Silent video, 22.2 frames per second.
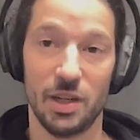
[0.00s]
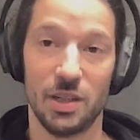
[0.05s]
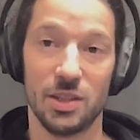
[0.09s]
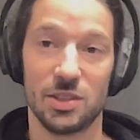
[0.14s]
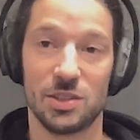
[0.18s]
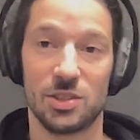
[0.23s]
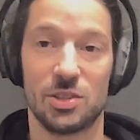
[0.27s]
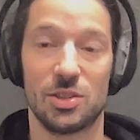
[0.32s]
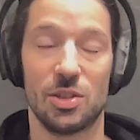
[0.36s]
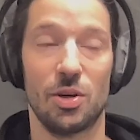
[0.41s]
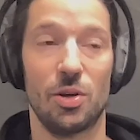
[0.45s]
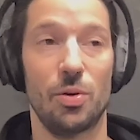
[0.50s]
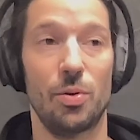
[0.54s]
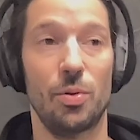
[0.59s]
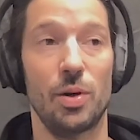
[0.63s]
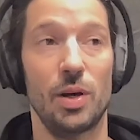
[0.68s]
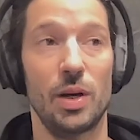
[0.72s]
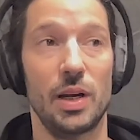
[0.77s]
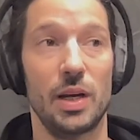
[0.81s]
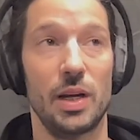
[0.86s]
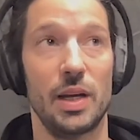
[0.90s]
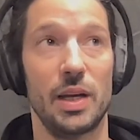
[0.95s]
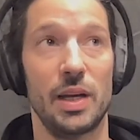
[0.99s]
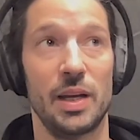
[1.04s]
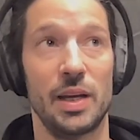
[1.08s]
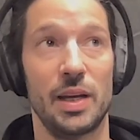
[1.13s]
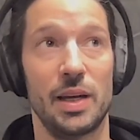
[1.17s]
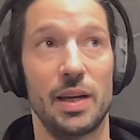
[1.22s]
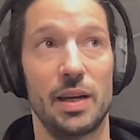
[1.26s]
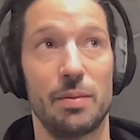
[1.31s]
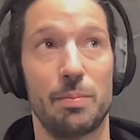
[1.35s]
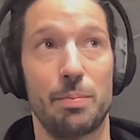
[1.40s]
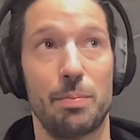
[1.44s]
So,
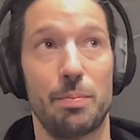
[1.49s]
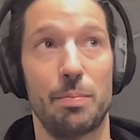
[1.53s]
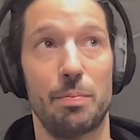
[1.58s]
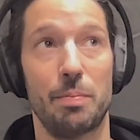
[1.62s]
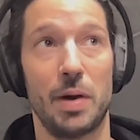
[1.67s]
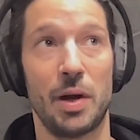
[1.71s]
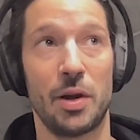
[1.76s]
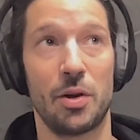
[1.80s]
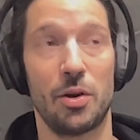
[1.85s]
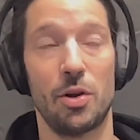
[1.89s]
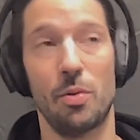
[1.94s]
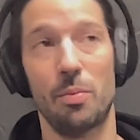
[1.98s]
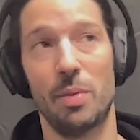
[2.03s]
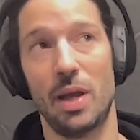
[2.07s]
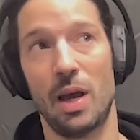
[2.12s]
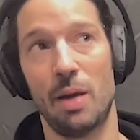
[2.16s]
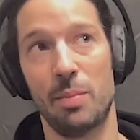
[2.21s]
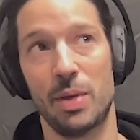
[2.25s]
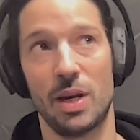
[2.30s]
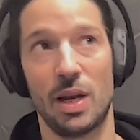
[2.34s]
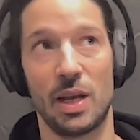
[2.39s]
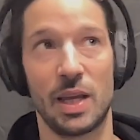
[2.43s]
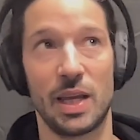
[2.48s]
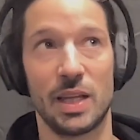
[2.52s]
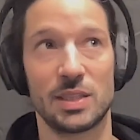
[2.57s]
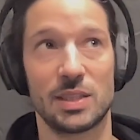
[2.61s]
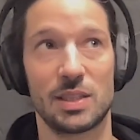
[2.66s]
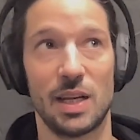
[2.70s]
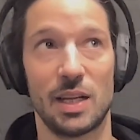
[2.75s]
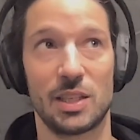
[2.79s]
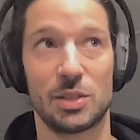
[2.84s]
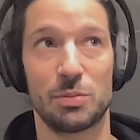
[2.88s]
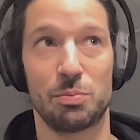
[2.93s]
uh, I don't know. I mean, I guess
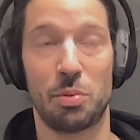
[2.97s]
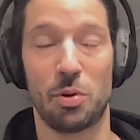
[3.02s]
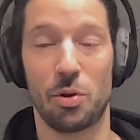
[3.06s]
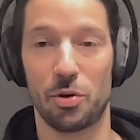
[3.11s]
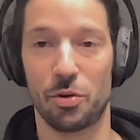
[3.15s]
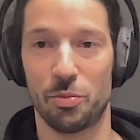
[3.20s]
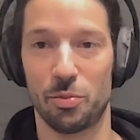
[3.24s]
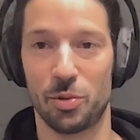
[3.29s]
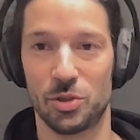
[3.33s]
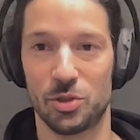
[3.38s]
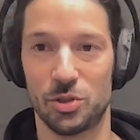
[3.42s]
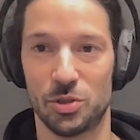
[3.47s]
that's part of what you're